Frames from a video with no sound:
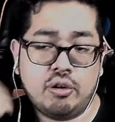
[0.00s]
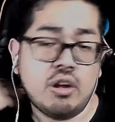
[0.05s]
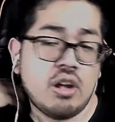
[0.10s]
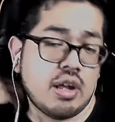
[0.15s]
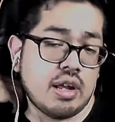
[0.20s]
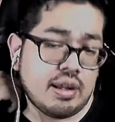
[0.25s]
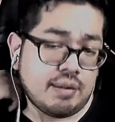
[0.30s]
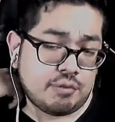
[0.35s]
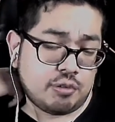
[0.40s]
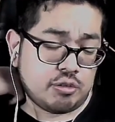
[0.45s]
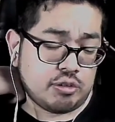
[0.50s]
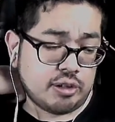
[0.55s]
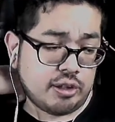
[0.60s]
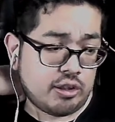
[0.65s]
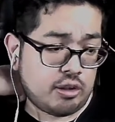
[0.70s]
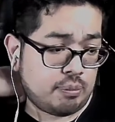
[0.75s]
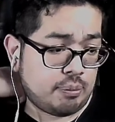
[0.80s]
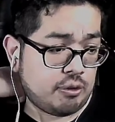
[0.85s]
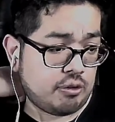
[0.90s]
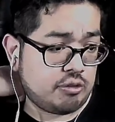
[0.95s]
If there's
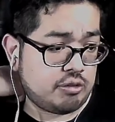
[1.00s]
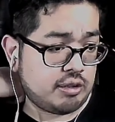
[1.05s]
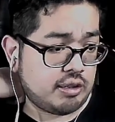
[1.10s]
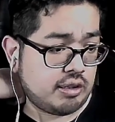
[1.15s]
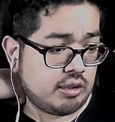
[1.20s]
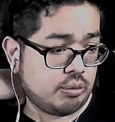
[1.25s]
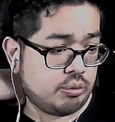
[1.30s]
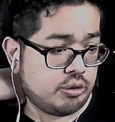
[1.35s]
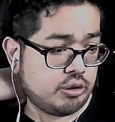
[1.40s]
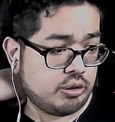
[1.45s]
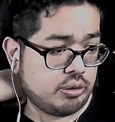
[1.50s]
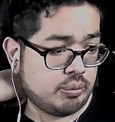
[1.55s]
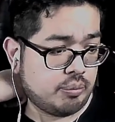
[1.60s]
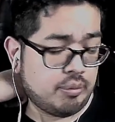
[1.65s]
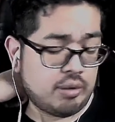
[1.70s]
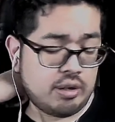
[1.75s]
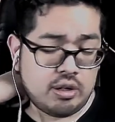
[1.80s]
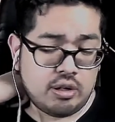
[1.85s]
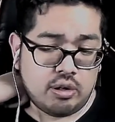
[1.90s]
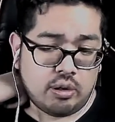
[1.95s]
another person in the
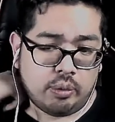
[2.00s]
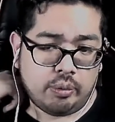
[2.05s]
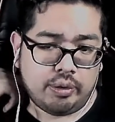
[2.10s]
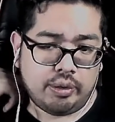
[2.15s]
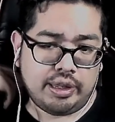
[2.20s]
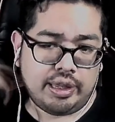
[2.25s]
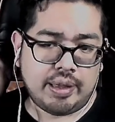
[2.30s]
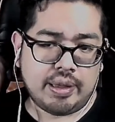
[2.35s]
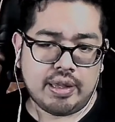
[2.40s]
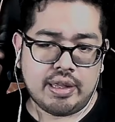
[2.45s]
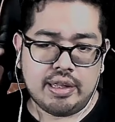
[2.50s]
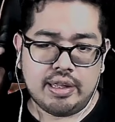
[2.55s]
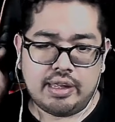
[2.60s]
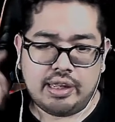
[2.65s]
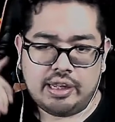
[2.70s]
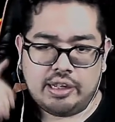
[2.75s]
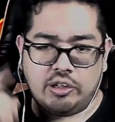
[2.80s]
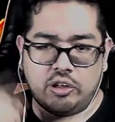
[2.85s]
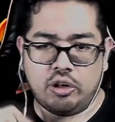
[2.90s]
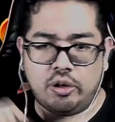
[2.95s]
room, right,
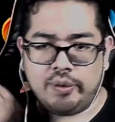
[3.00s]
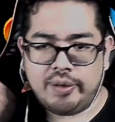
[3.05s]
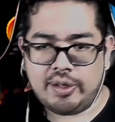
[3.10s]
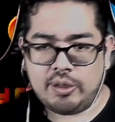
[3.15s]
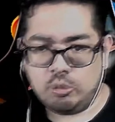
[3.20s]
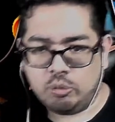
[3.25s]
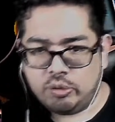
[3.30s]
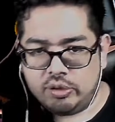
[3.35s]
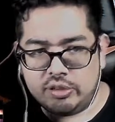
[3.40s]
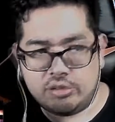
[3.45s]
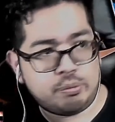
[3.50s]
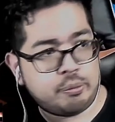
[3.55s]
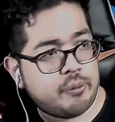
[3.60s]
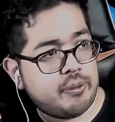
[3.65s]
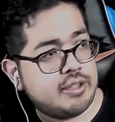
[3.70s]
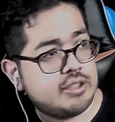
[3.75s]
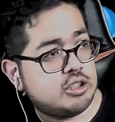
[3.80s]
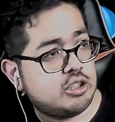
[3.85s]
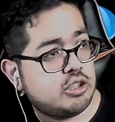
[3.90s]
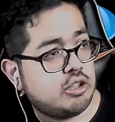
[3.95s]
and you're already
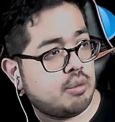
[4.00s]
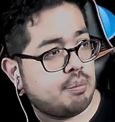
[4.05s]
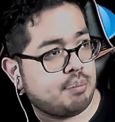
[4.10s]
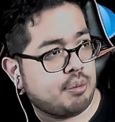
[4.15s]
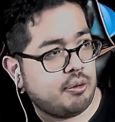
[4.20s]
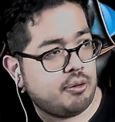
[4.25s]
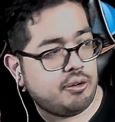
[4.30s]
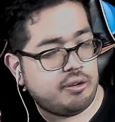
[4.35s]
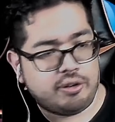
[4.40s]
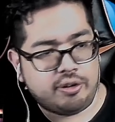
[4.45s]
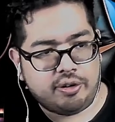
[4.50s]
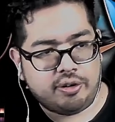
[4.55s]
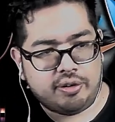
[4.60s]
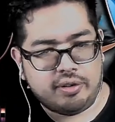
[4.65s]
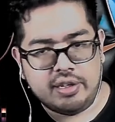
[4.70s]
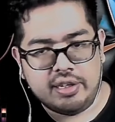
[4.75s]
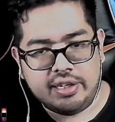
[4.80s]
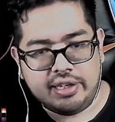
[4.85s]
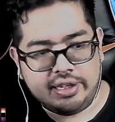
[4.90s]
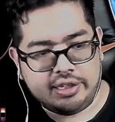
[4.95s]
whispering to your partner,
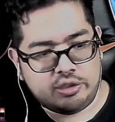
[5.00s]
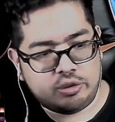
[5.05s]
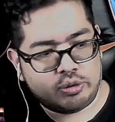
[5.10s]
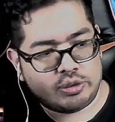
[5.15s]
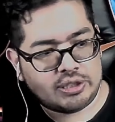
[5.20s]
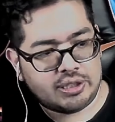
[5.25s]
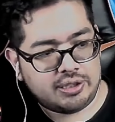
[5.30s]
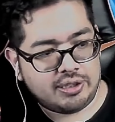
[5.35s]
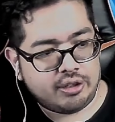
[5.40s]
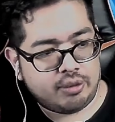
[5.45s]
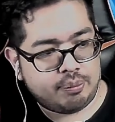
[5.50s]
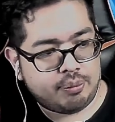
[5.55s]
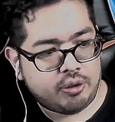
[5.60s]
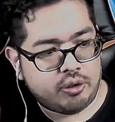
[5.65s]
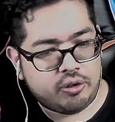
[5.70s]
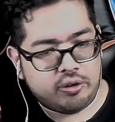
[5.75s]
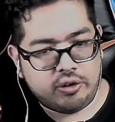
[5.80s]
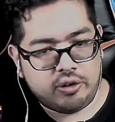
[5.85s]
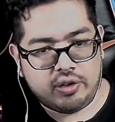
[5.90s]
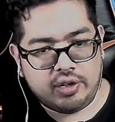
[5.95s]
and you're telling your
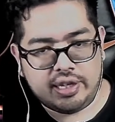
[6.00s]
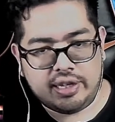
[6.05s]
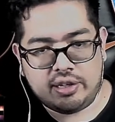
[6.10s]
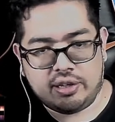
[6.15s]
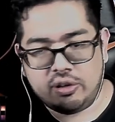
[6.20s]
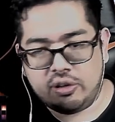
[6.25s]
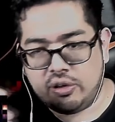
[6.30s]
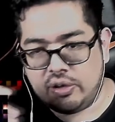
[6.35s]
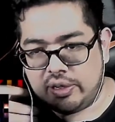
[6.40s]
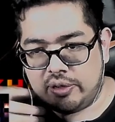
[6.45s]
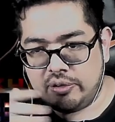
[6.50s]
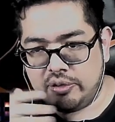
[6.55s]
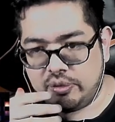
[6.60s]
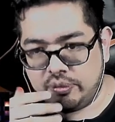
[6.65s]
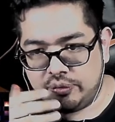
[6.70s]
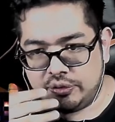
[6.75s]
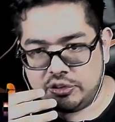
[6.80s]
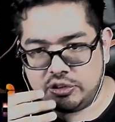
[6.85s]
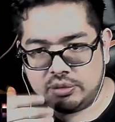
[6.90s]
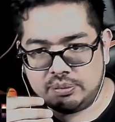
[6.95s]
partner, like, oh, I don't know
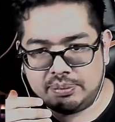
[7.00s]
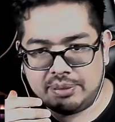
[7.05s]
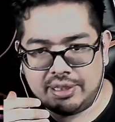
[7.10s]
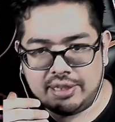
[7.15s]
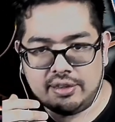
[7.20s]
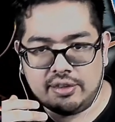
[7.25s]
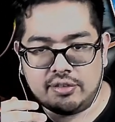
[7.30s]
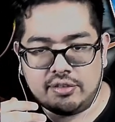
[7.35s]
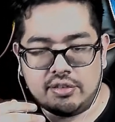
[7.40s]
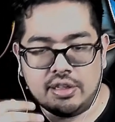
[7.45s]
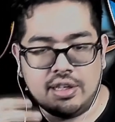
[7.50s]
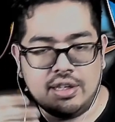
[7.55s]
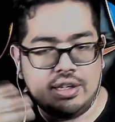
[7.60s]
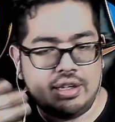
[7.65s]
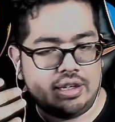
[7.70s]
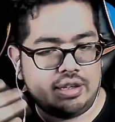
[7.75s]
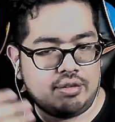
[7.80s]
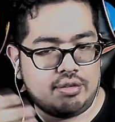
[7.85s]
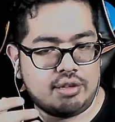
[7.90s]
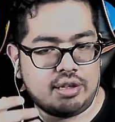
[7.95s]
if we should play this,
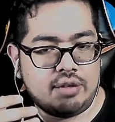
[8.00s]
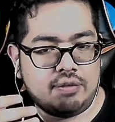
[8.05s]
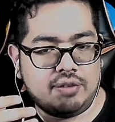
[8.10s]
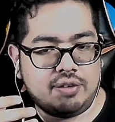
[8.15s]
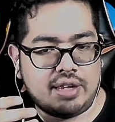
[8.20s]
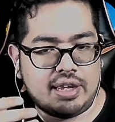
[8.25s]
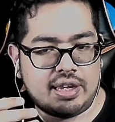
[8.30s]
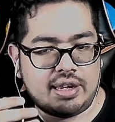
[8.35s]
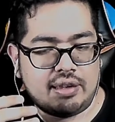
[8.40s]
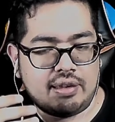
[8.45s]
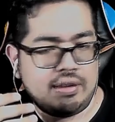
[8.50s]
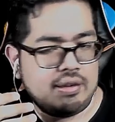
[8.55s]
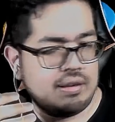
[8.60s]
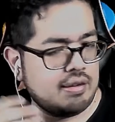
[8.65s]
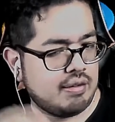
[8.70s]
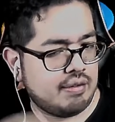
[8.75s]
instead of, like,